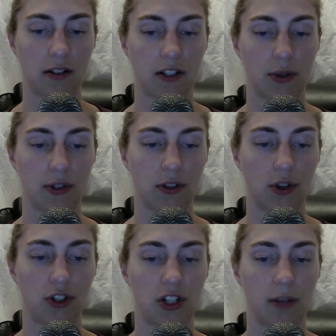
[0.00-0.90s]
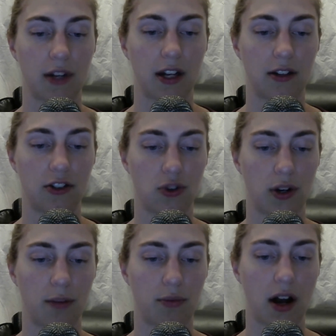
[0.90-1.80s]
so his lordship can
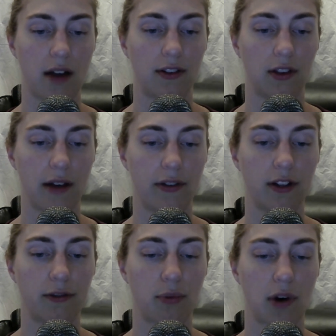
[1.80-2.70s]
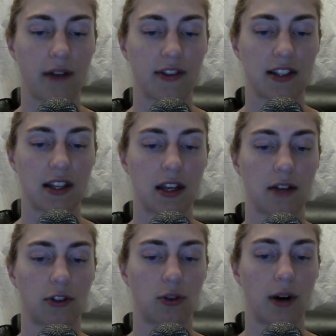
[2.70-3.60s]
enjoy the level of privacy he
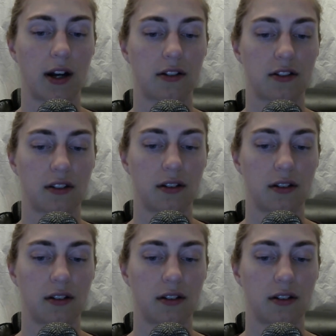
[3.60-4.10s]
requires.